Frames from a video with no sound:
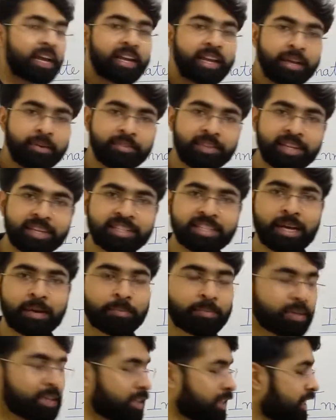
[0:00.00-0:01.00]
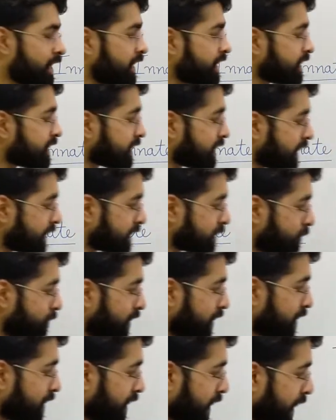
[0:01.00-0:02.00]
I gave the example, these things
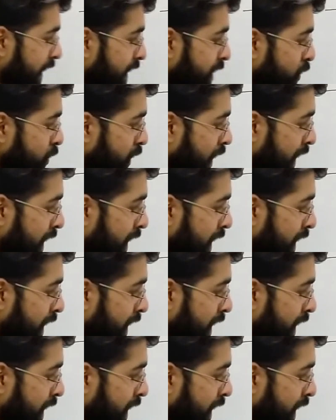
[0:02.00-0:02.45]
will try to